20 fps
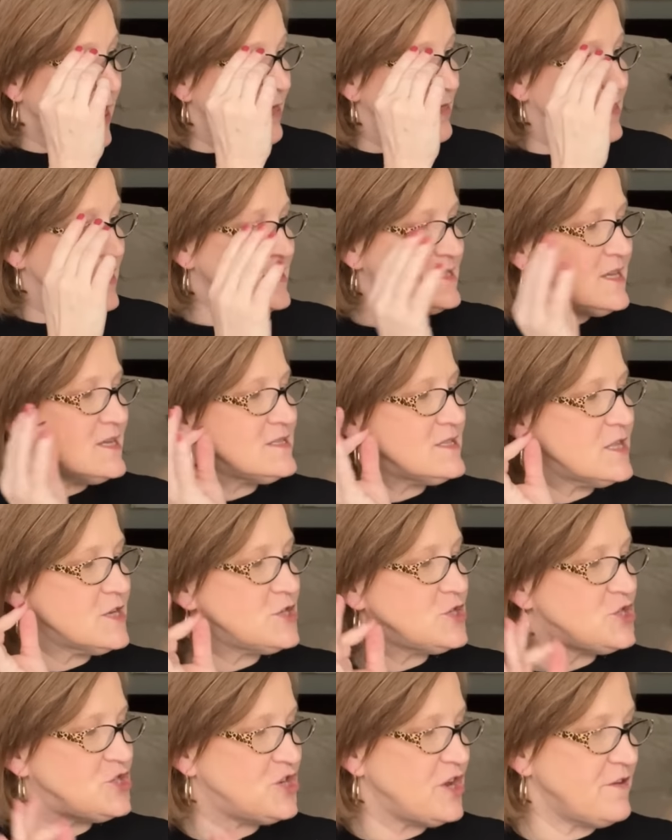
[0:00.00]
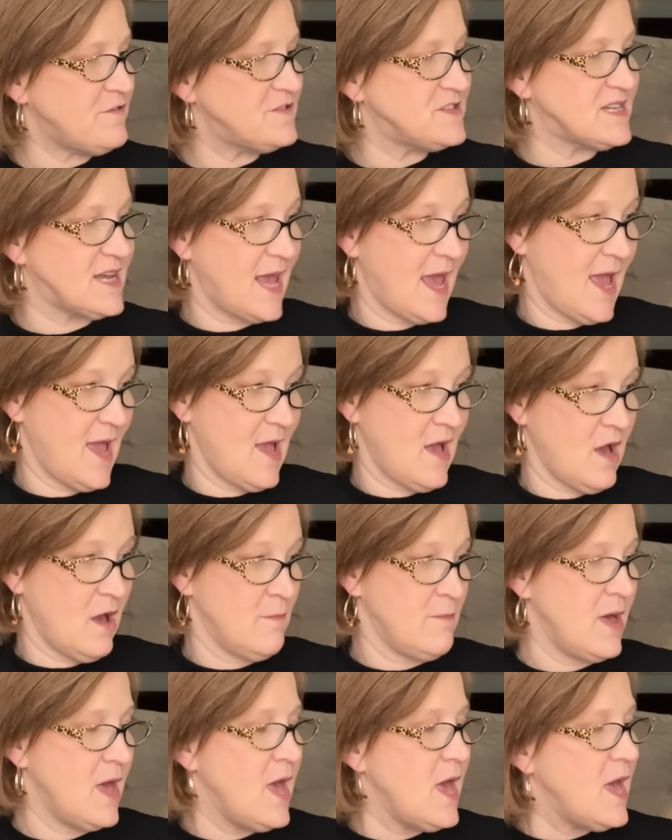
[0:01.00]
This is the Shift
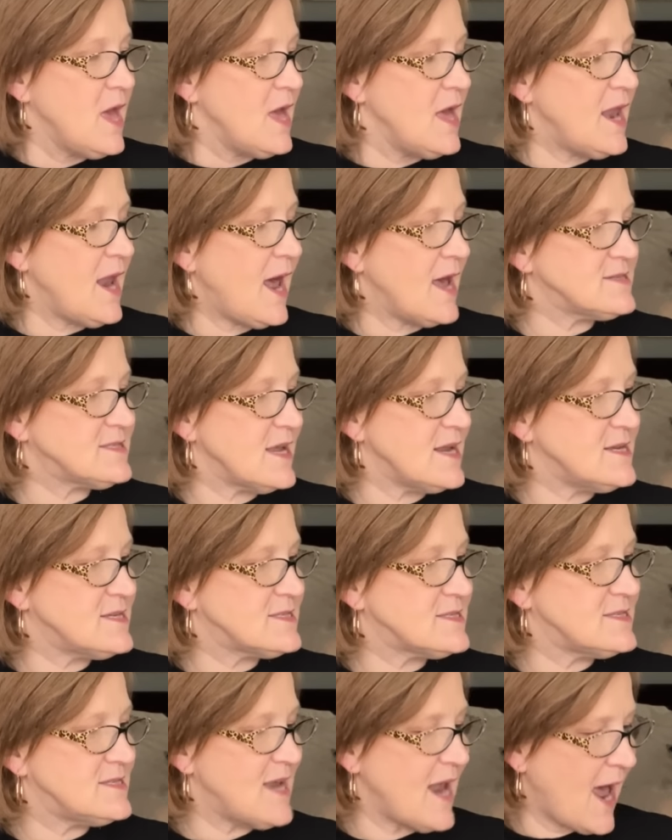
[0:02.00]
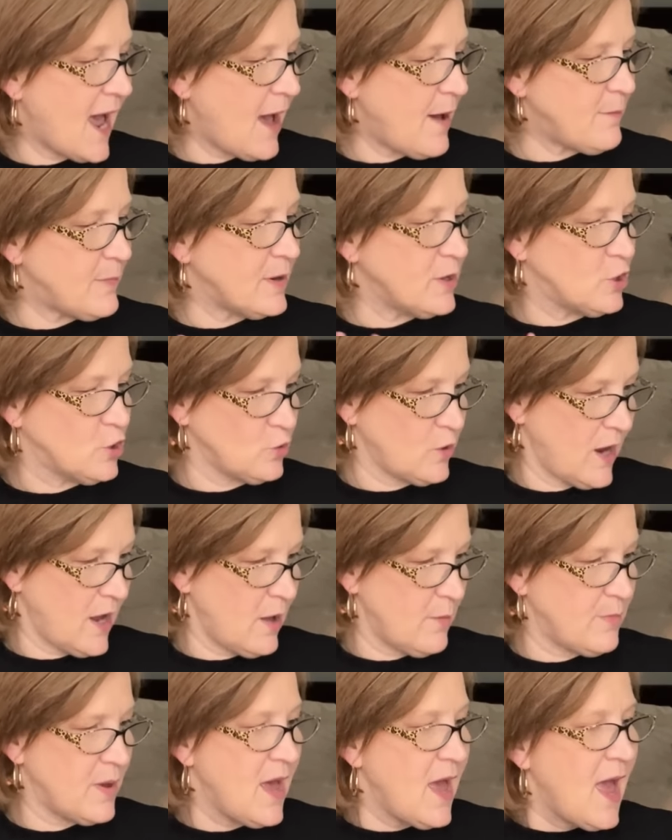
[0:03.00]
Cam. It has a snap
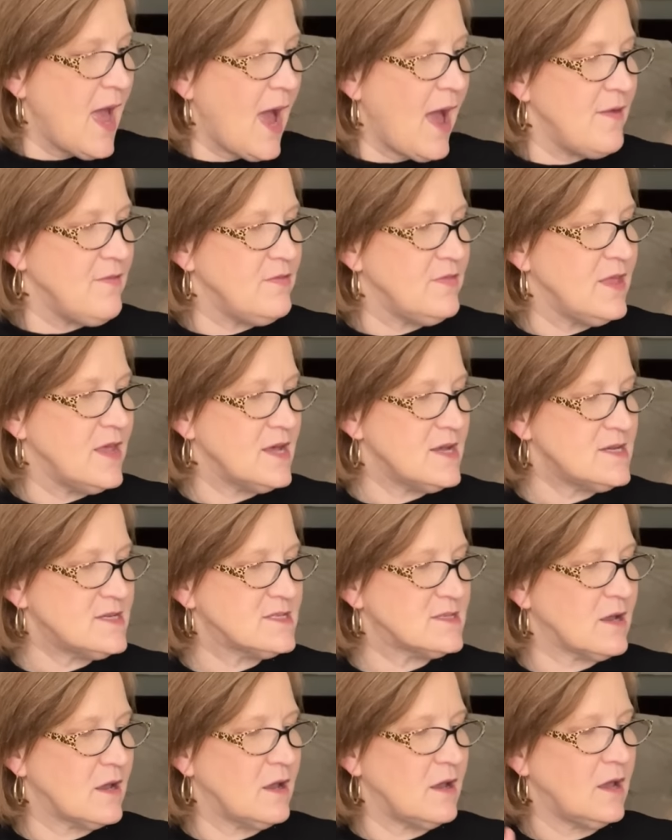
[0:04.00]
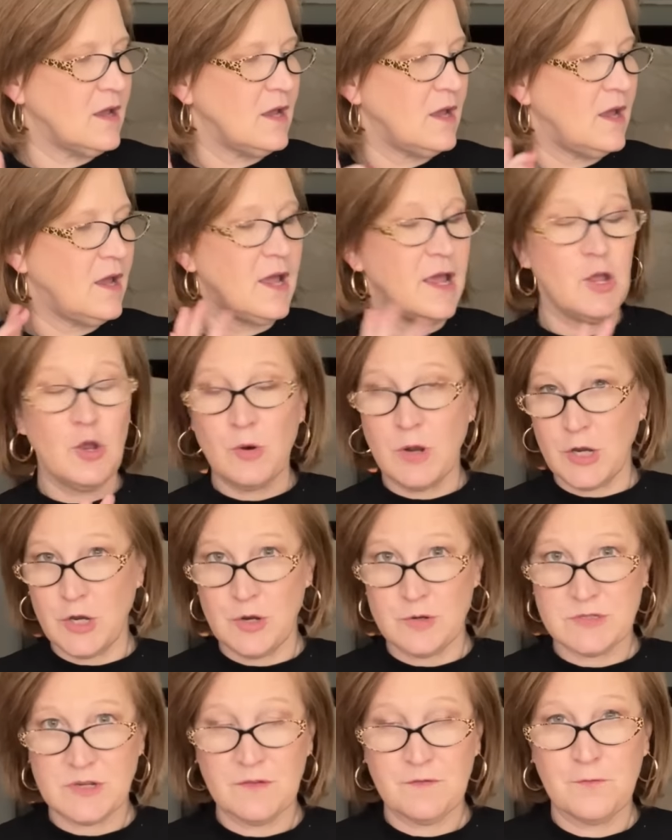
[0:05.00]
grip and this you can
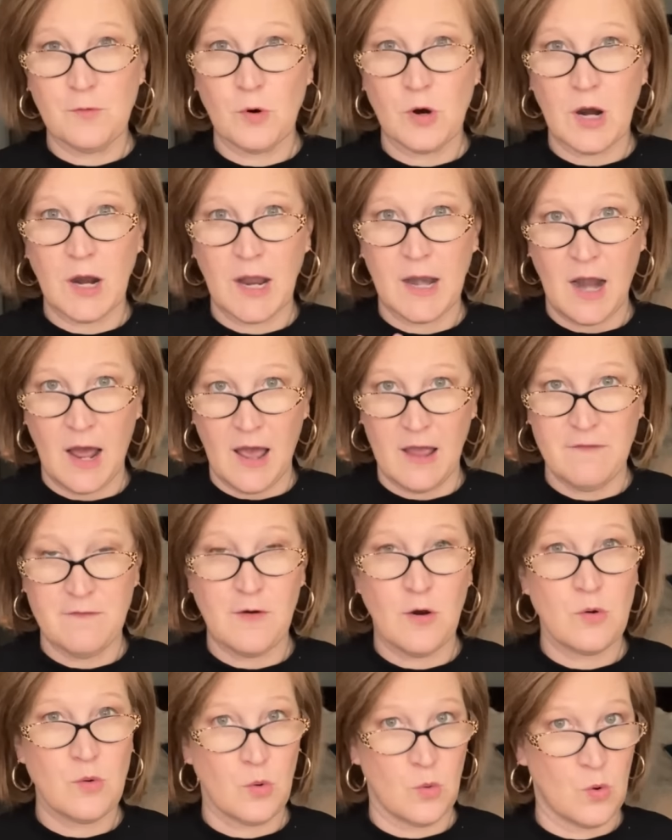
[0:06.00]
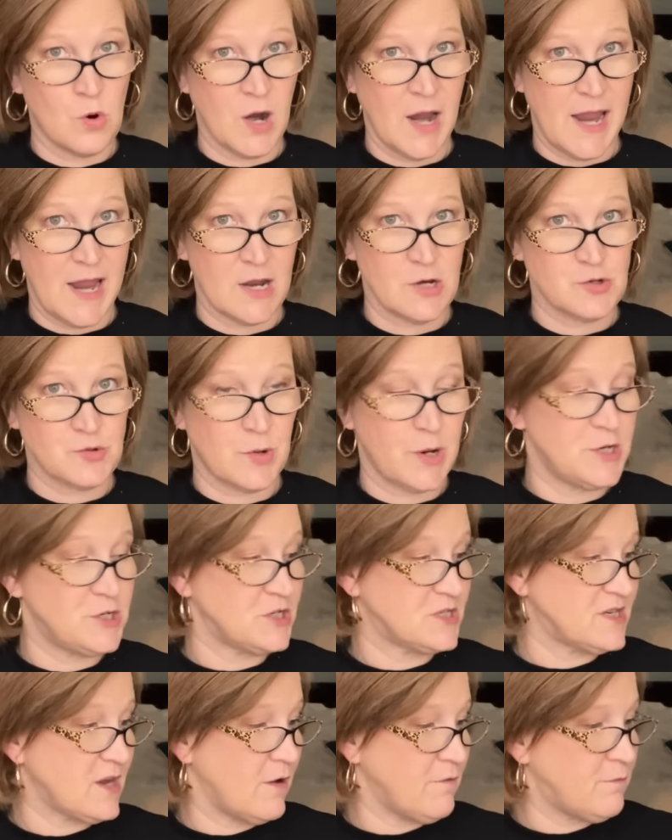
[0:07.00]
use it for an iPhone or Android,
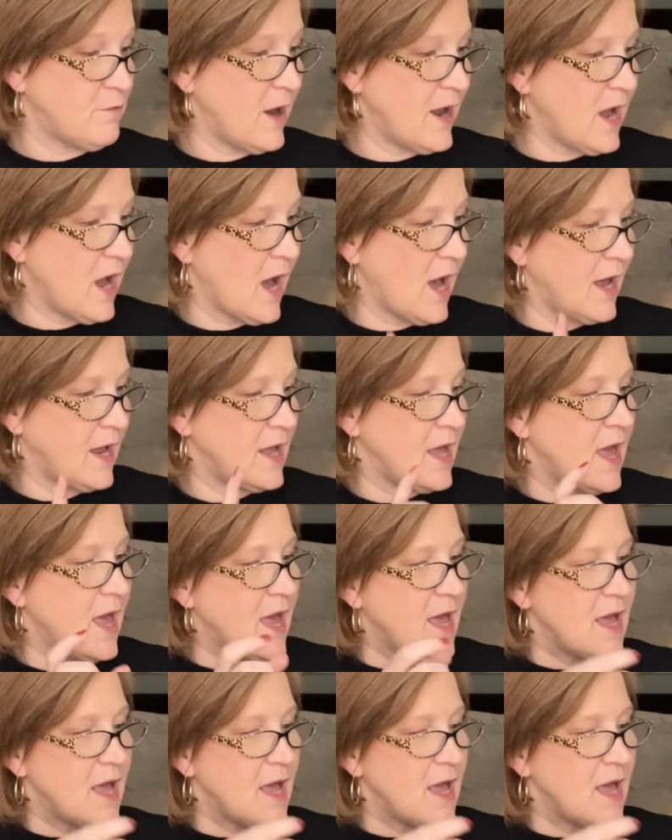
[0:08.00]
just FYI.